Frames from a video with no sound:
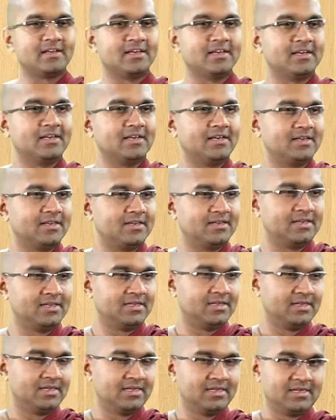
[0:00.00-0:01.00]
uh,
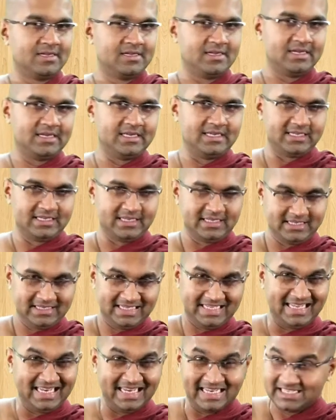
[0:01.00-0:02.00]

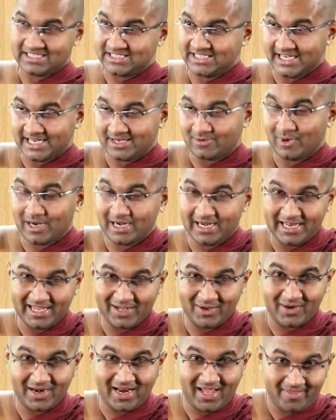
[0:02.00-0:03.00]
initiate one
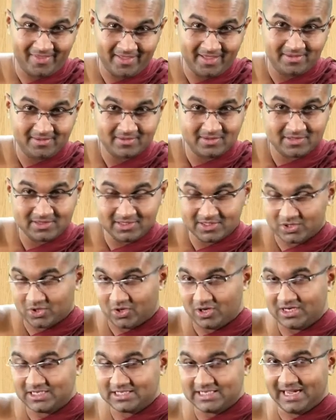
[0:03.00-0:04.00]
day or another. The
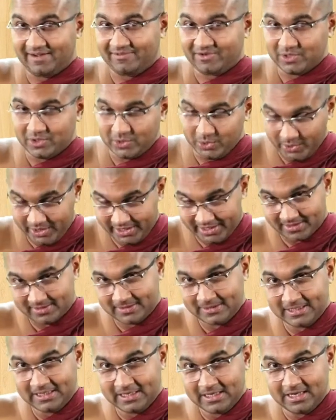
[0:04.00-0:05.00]
scholars have to do
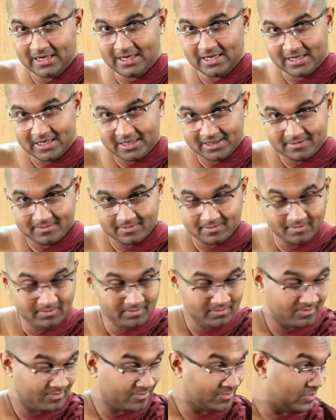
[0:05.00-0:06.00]
it. Uh,
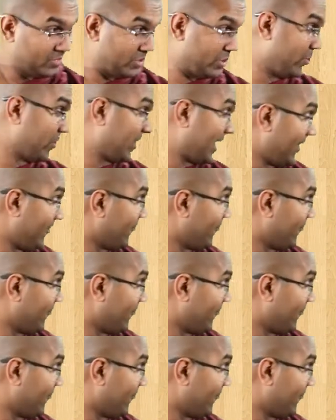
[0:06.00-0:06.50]
you can